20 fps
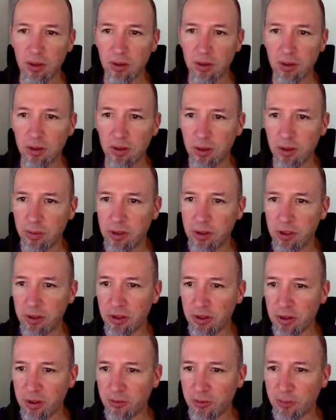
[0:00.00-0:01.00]
So let me
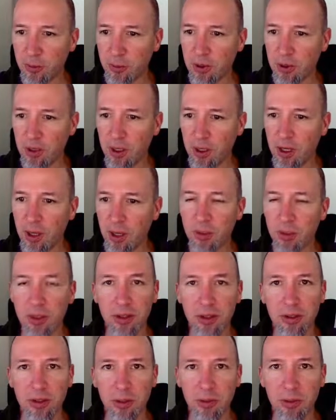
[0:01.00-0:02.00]
just first copy
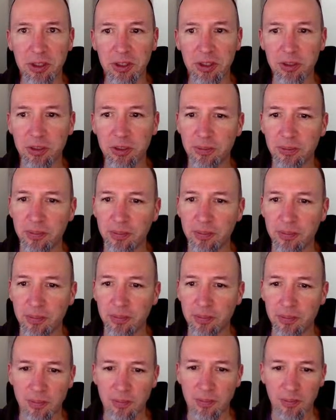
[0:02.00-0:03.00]
this image,
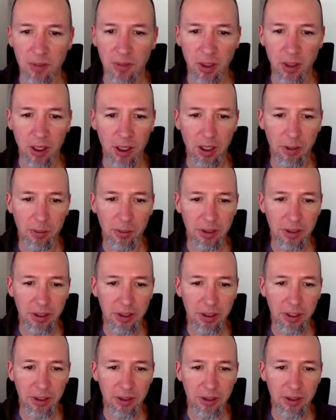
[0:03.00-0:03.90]
and I'm going to take